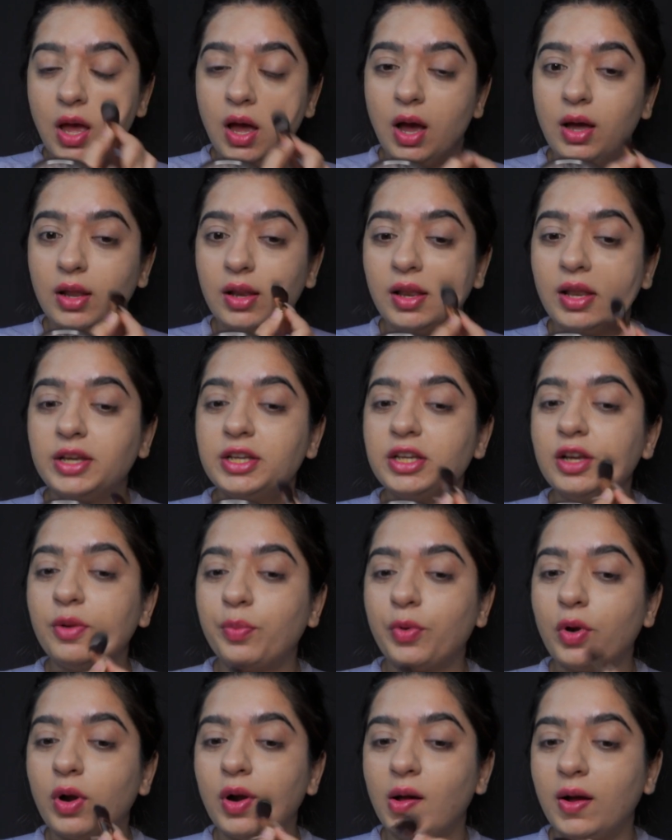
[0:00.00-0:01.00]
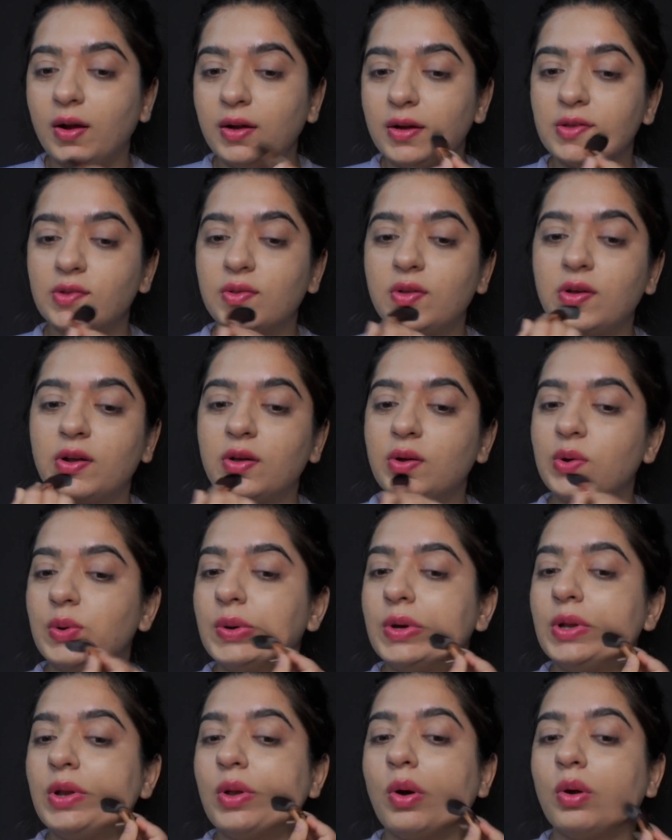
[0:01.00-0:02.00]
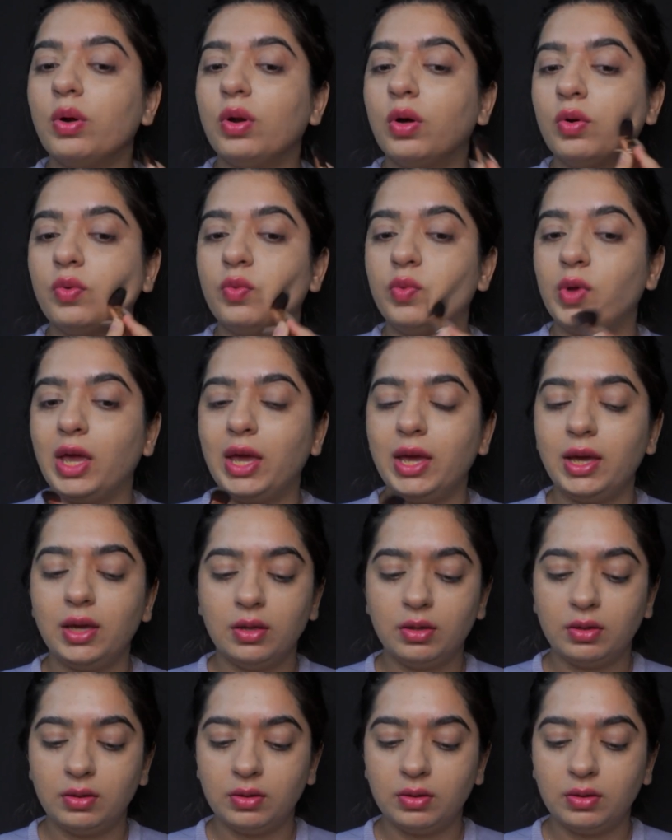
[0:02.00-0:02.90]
a little product is gonna go a long way.